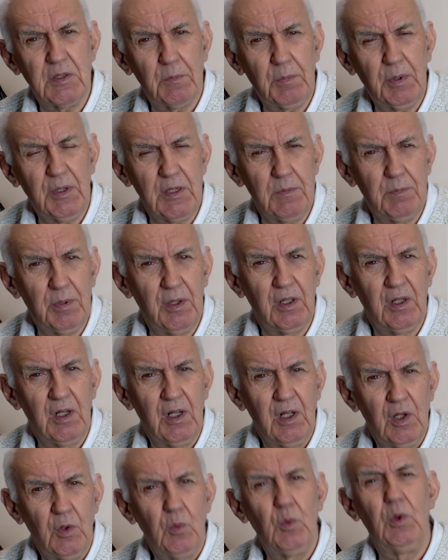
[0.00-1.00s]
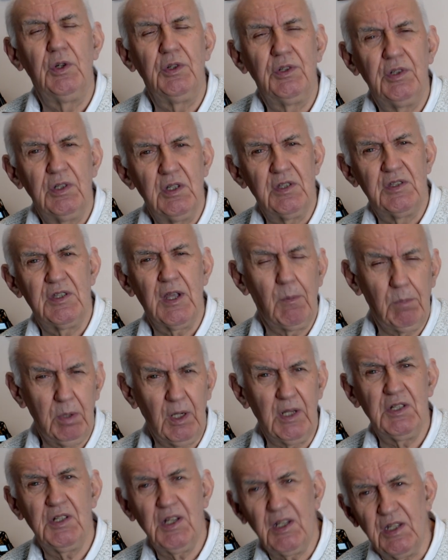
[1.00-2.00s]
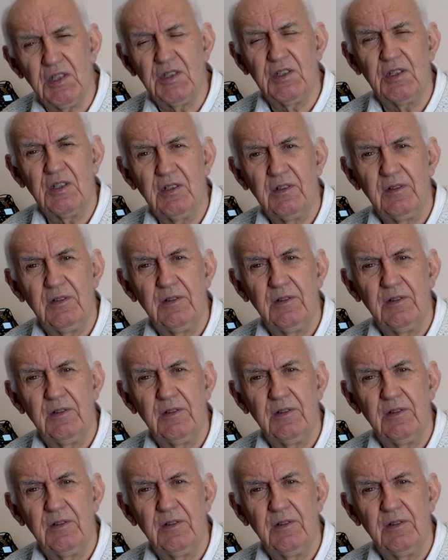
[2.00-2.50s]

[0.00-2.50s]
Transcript: of paper what a doublet is.